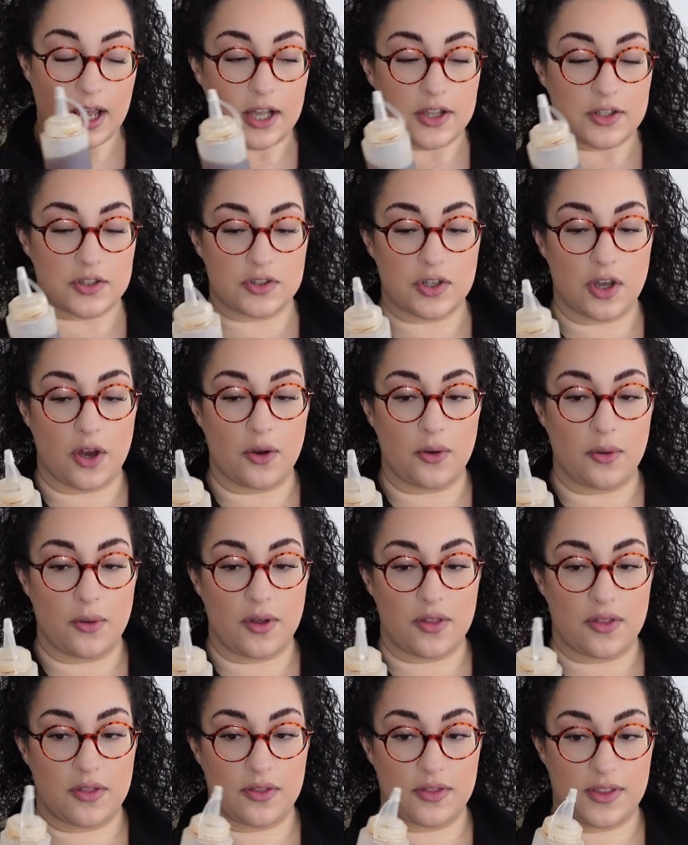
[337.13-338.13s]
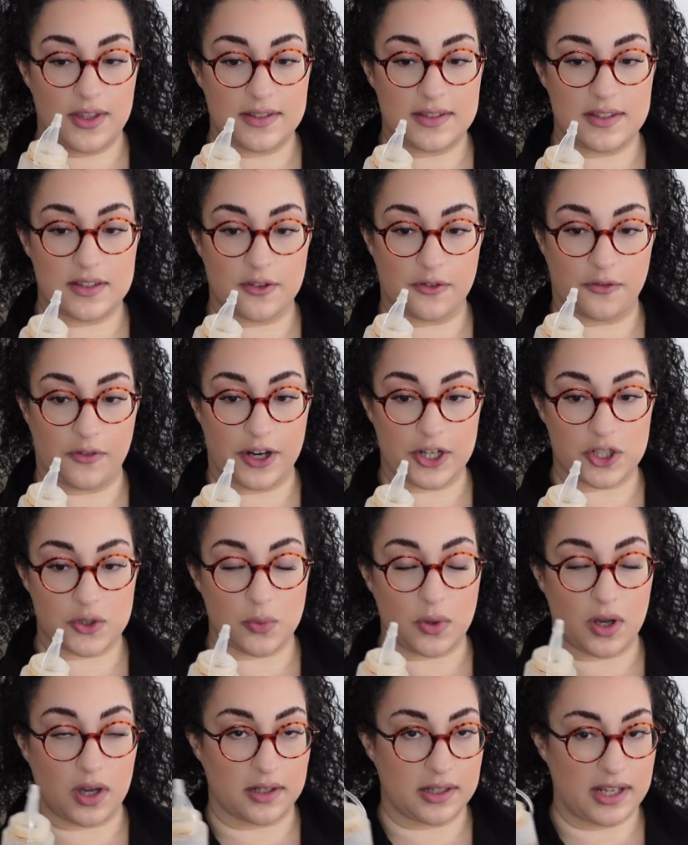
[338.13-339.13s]
So this is a fresh
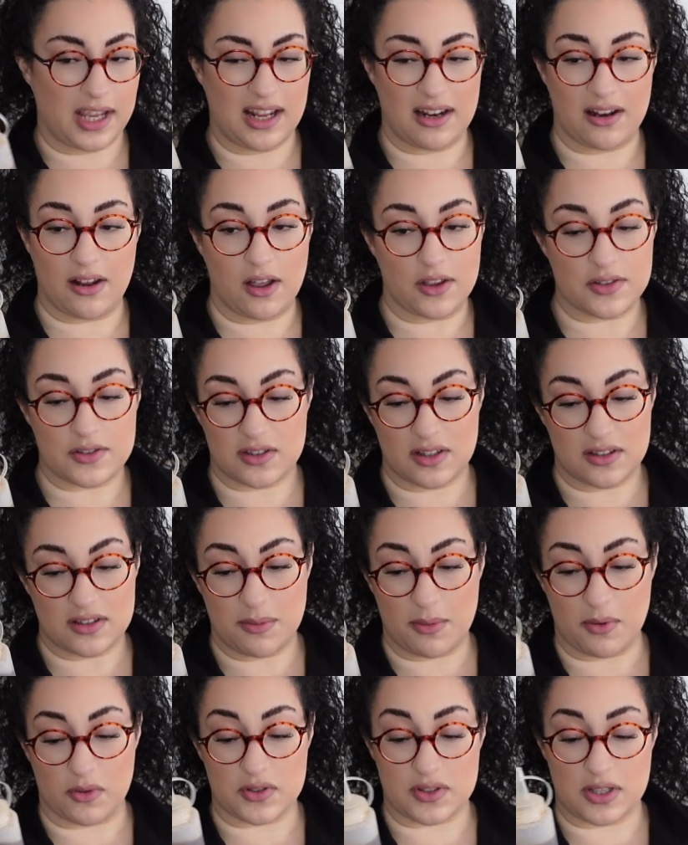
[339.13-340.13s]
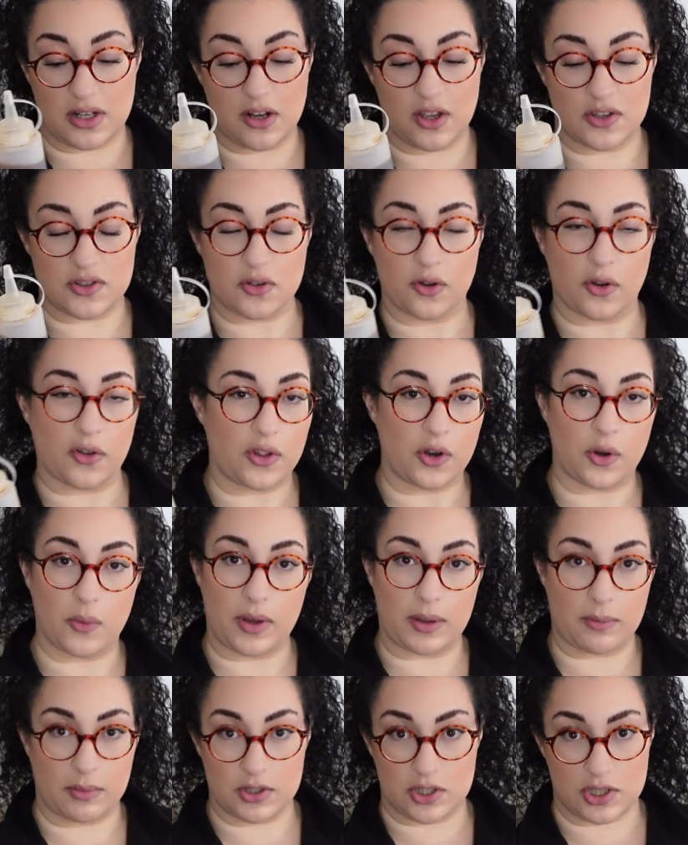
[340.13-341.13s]
one. It lasts, to be honest, it lasts longer than a
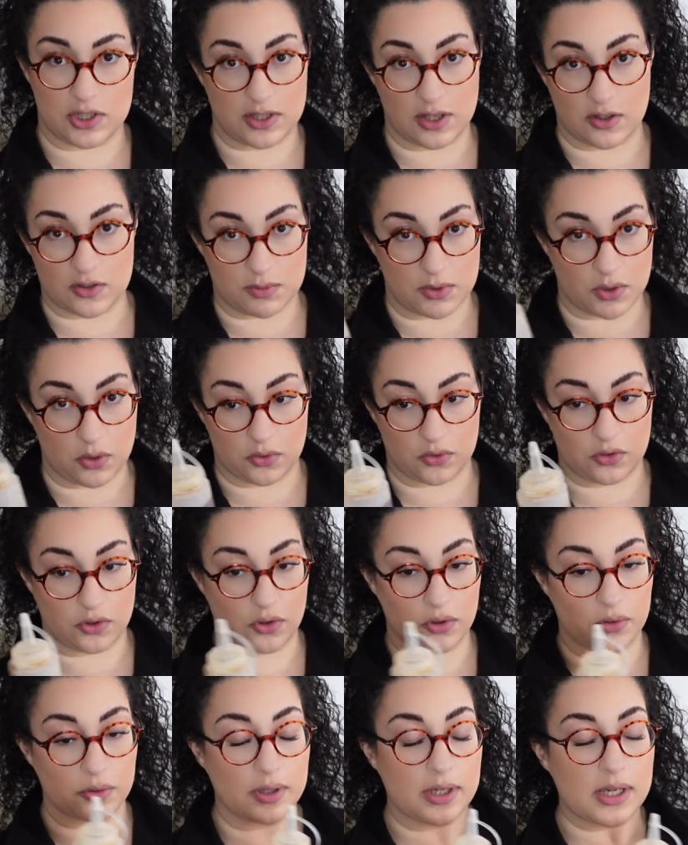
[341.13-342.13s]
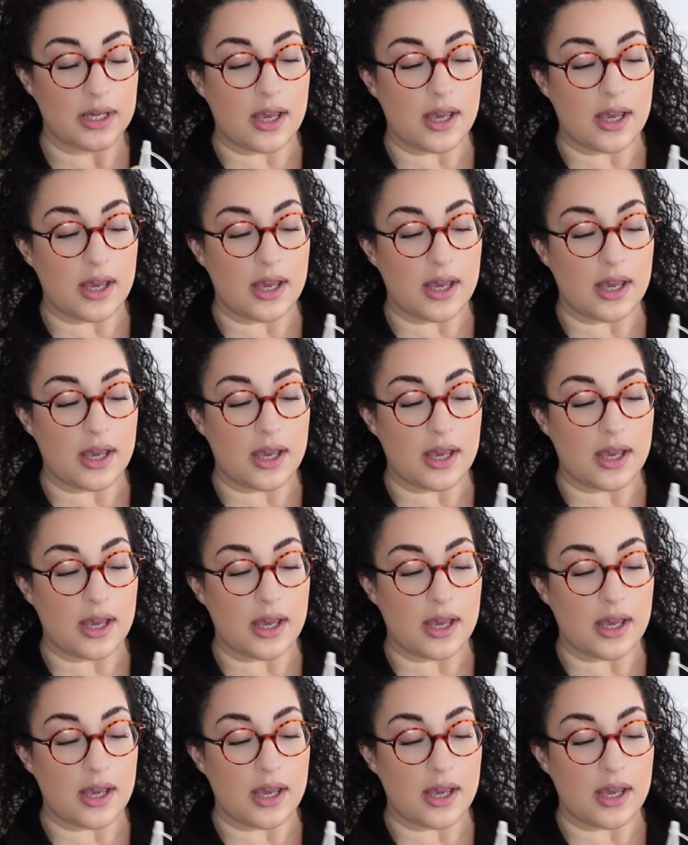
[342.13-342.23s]
week, but she tells me not to